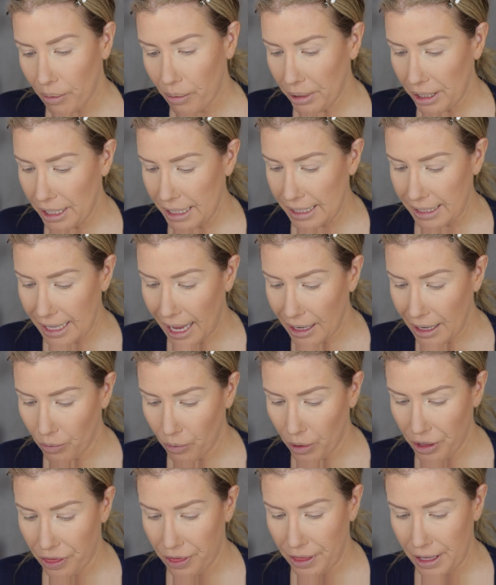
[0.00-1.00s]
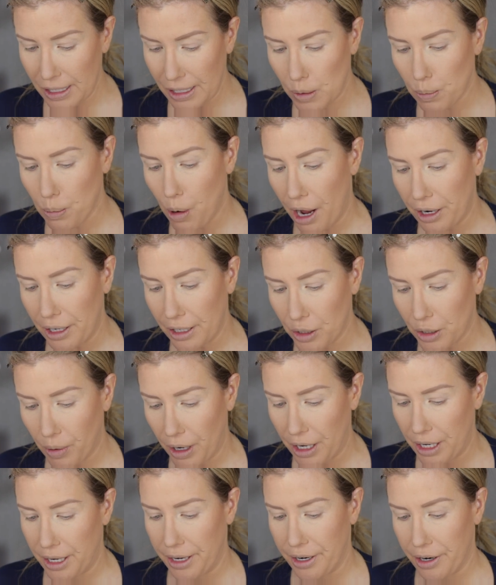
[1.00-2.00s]
I'm gonna set with this product
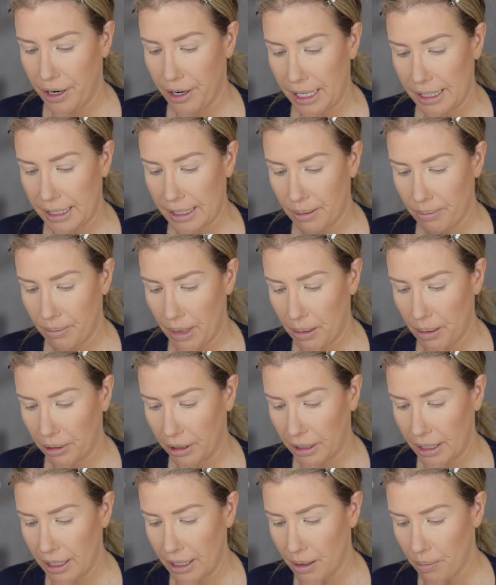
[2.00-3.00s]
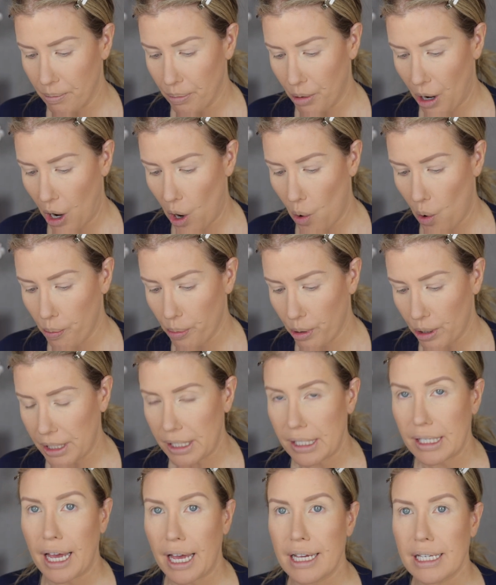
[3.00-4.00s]
right here. It's the Maybelline Brow
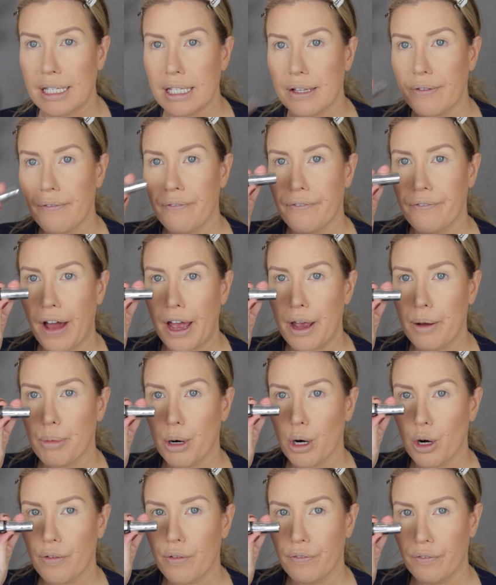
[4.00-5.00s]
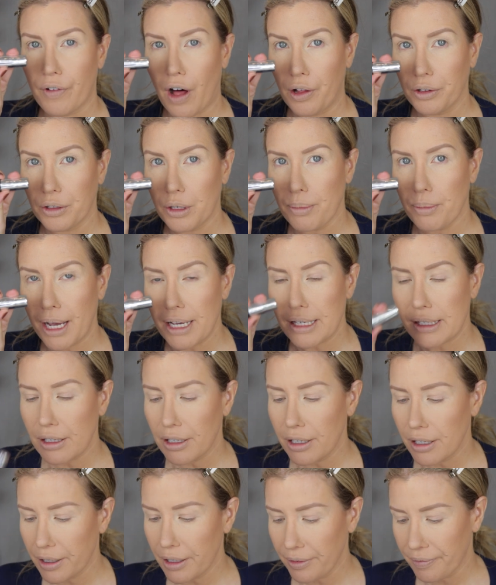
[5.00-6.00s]
Precise Fiber
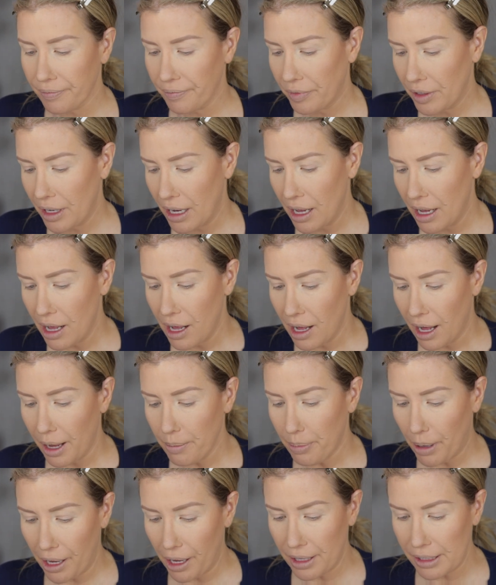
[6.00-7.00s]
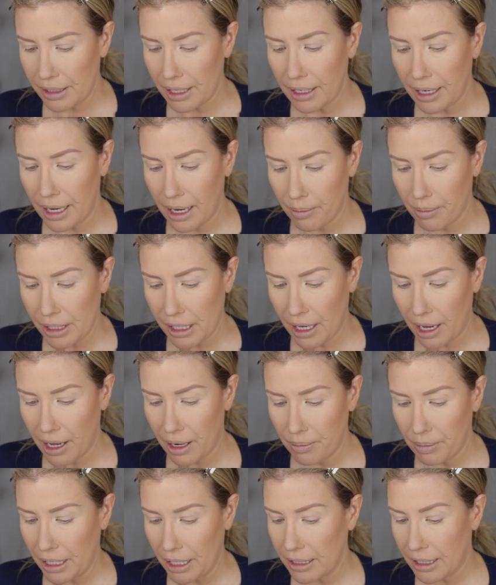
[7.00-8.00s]
Volumizer. I buy this on
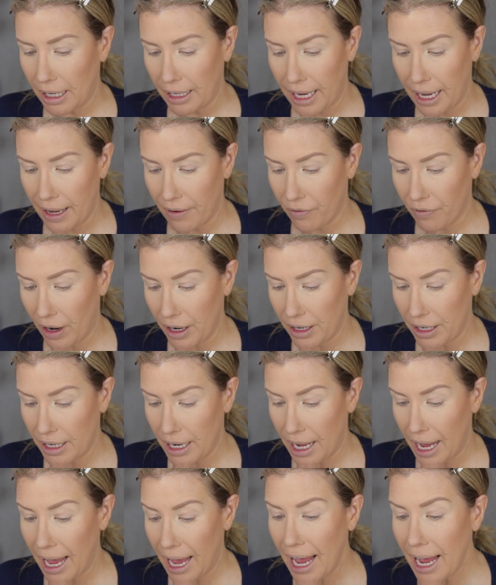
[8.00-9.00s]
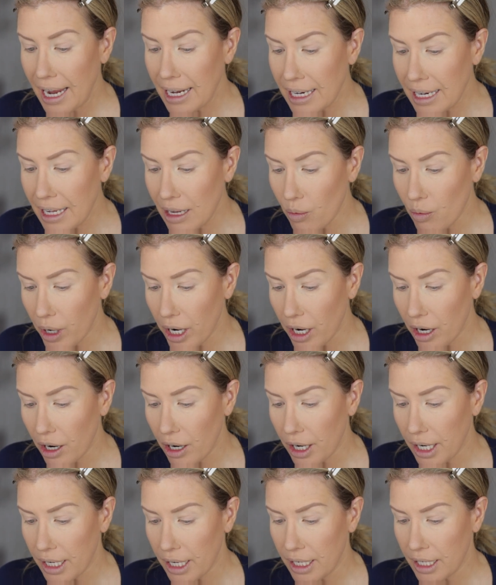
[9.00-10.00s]
Amazon because I can't find it
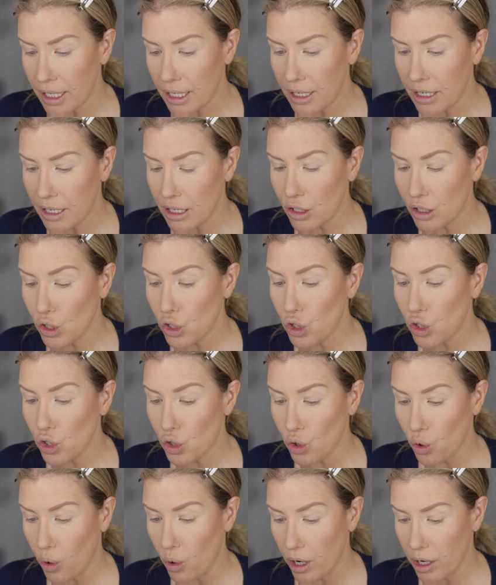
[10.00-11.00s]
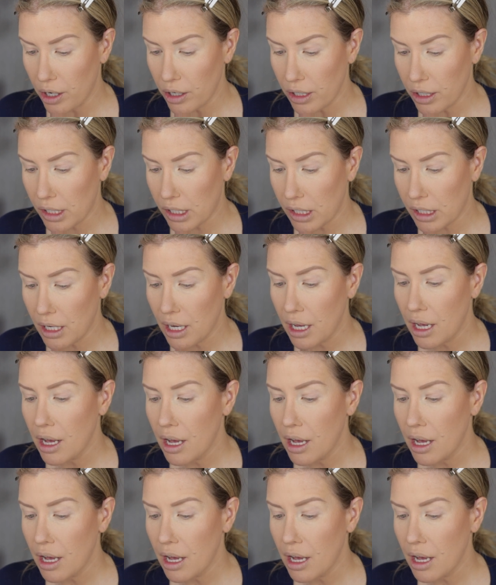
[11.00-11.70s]
anywhere in stores.